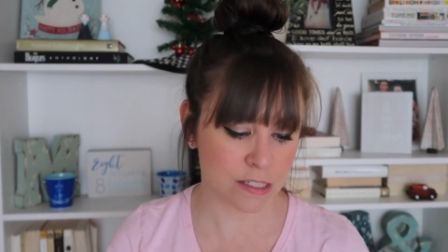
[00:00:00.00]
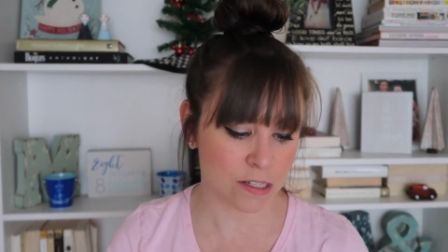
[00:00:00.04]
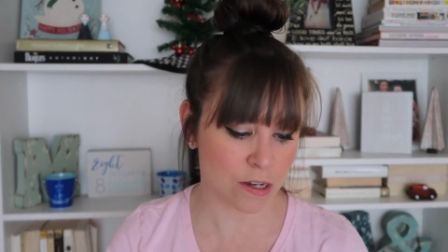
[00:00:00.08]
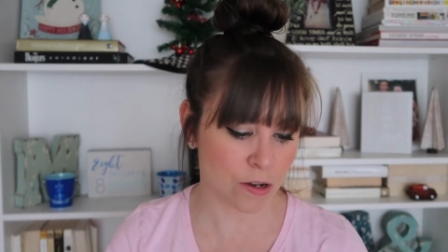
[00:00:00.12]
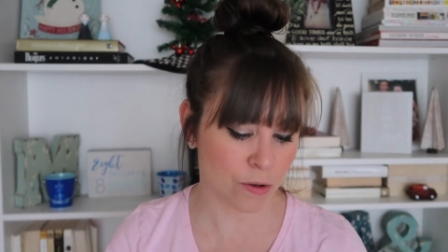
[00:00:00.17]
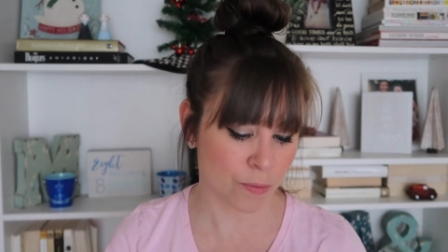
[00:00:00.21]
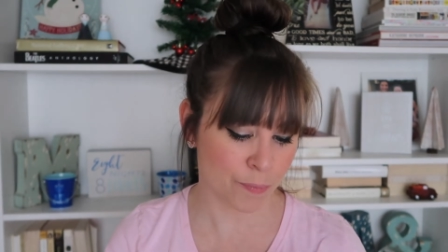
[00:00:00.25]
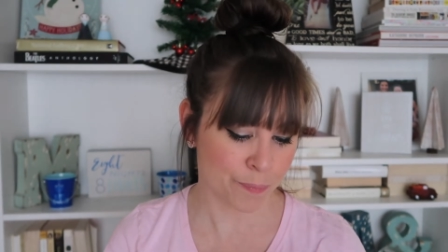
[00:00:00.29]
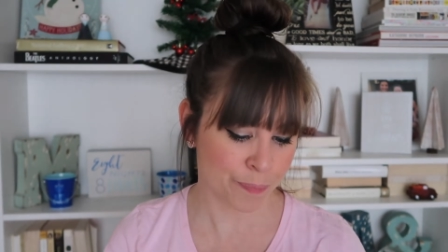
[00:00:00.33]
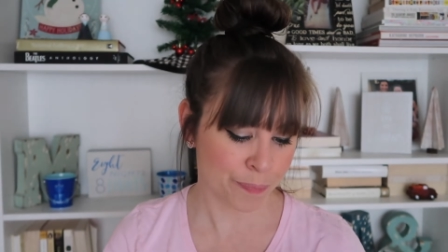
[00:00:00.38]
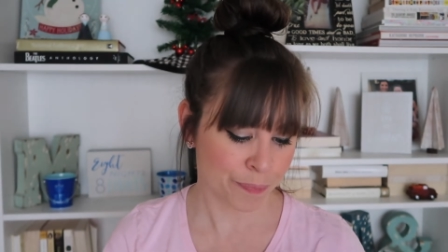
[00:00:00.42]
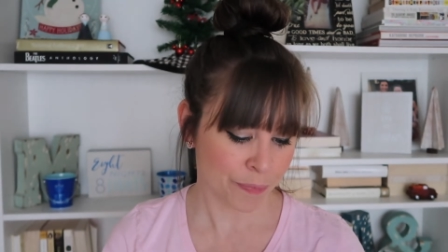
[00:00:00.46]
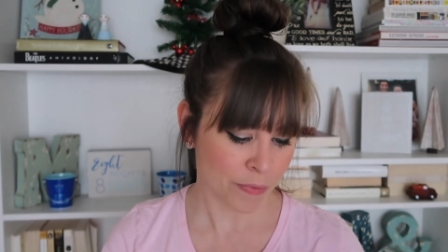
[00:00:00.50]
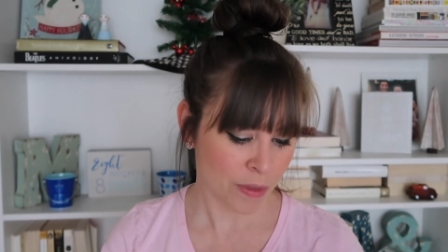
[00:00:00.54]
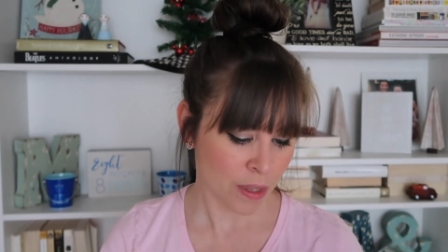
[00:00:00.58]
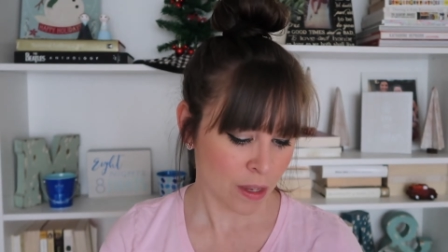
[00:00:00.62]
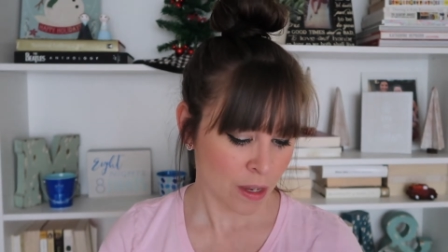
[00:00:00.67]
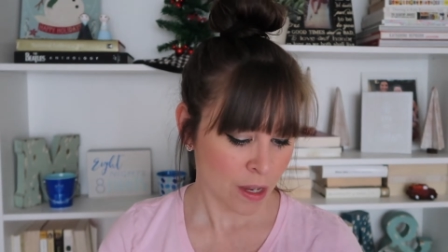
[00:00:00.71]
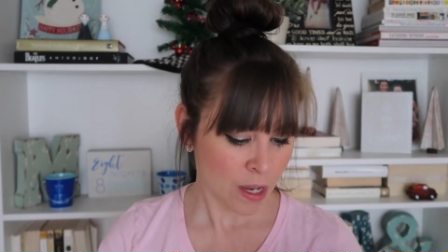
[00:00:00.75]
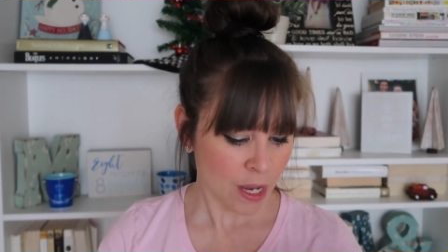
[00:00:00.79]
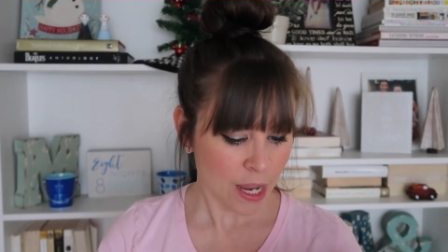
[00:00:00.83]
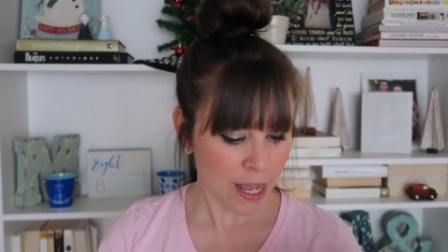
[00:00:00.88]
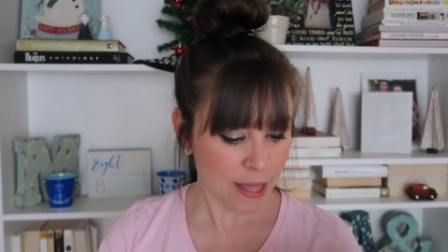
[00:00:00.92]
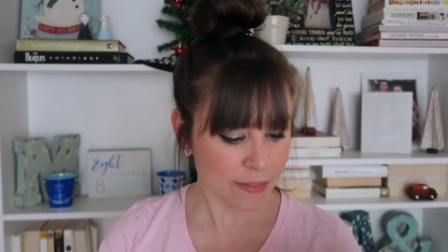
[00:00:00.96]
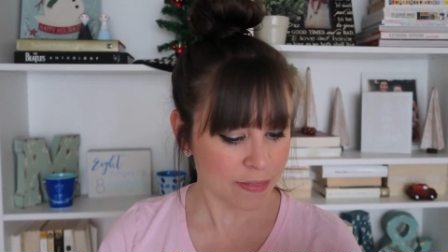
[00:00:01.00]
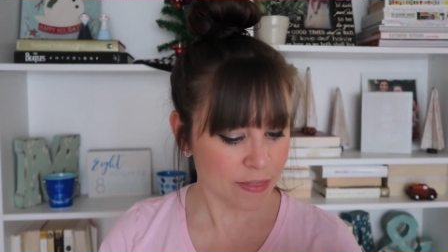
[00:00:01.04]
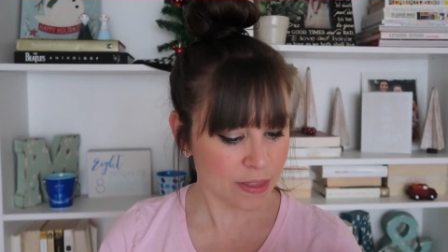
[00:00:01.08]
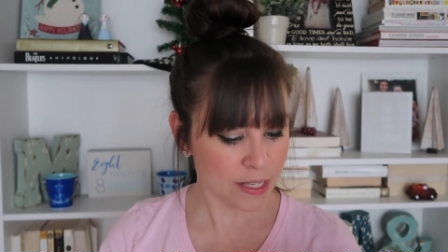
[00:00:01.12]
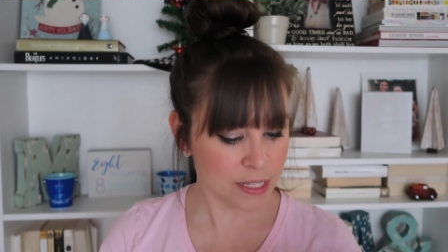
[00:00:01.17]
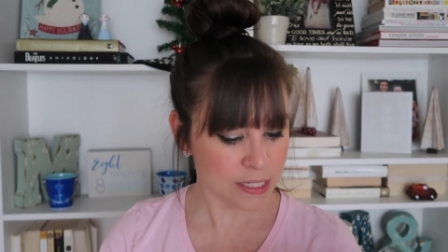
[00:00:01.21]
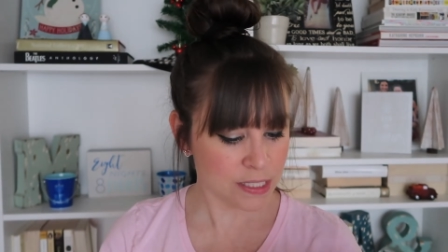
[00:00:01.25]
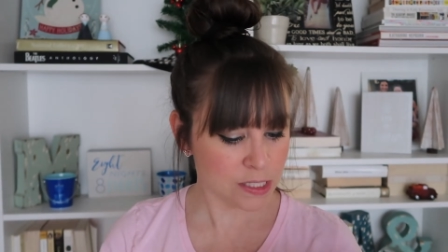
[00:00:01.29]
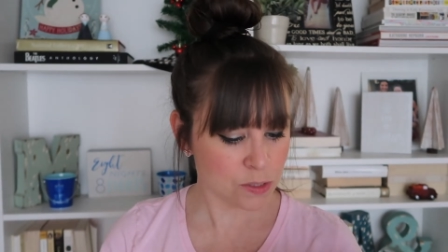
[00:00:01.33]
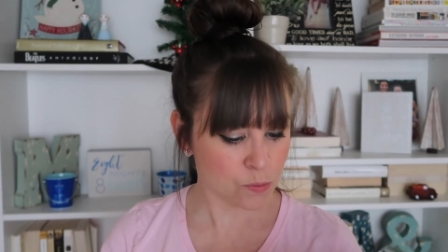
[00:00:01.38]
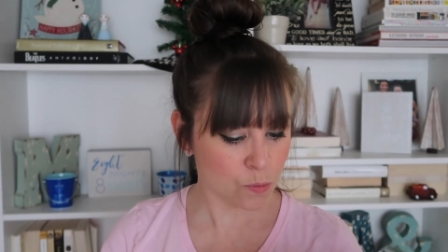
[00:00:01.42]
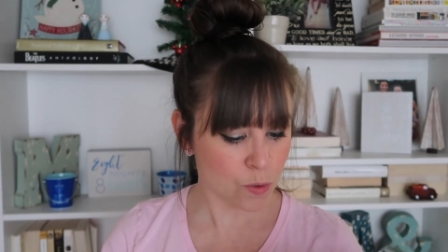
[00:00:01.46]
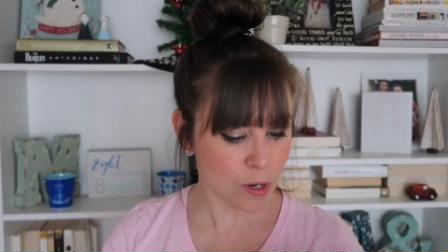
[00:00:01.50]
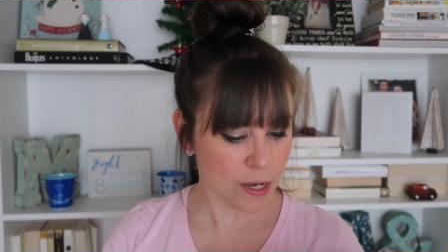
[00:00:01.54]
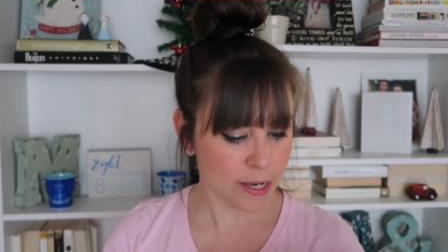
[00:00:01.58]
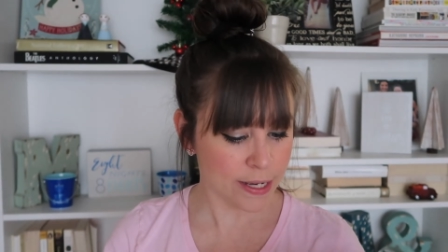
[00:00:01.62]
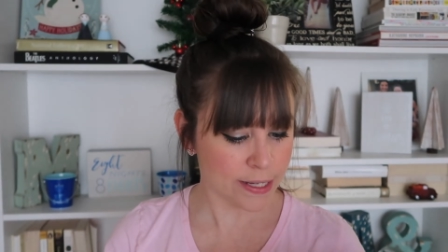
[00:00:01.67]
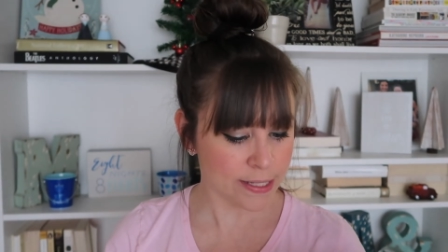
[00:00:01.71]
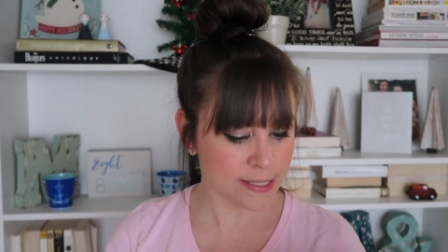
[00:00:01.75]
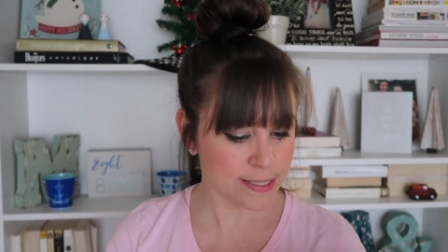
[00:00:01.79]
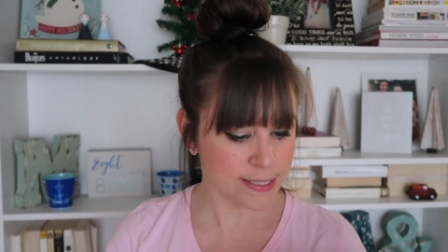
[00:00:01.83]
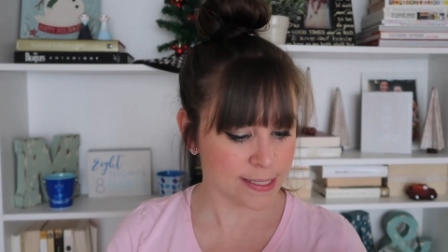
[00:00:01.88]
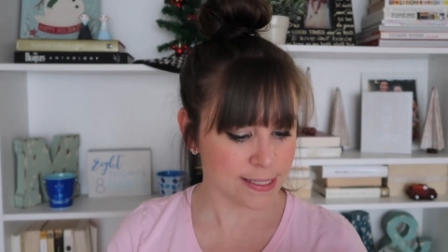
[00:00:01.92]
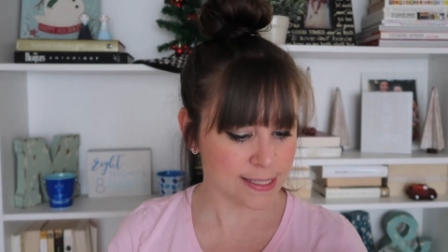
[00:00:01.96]
So, and this
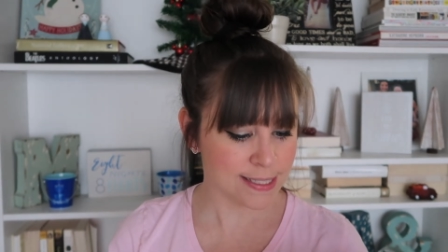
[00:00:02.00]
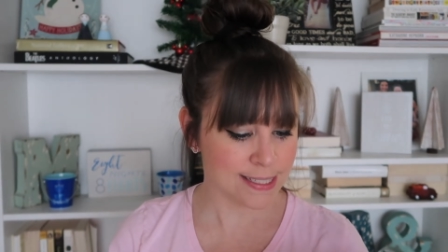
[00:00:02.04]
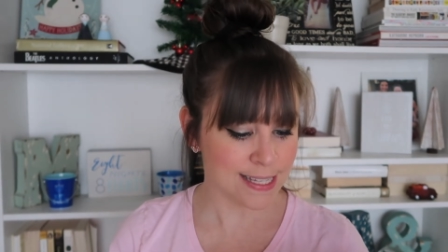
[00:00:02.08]
was